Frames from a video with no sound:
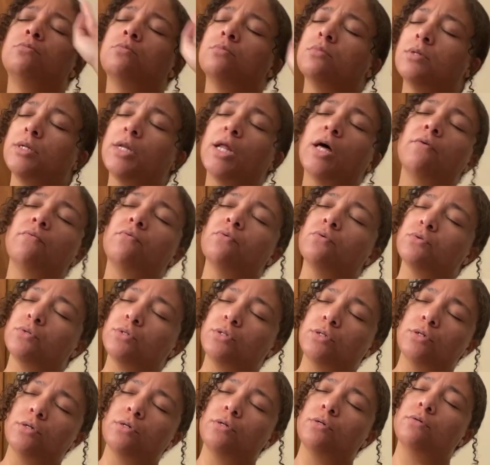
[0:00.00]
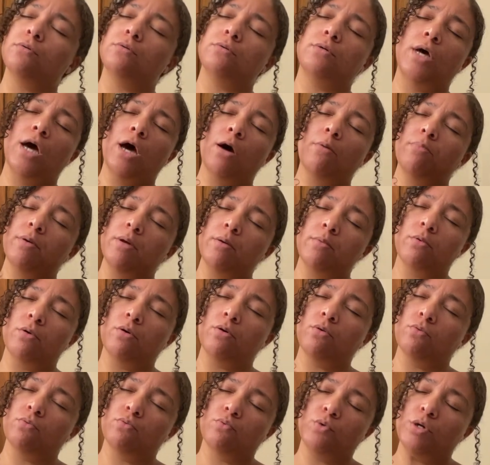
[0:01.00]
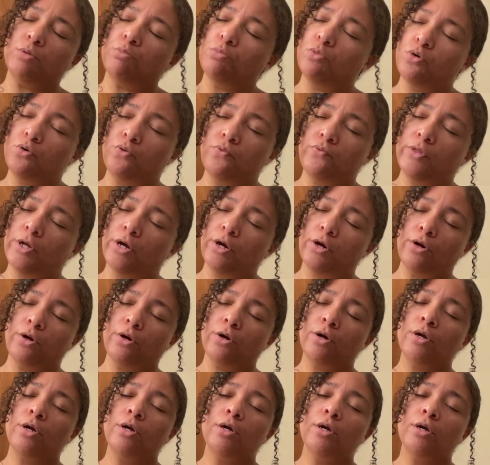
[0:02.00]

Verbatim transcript: levels to how people remove their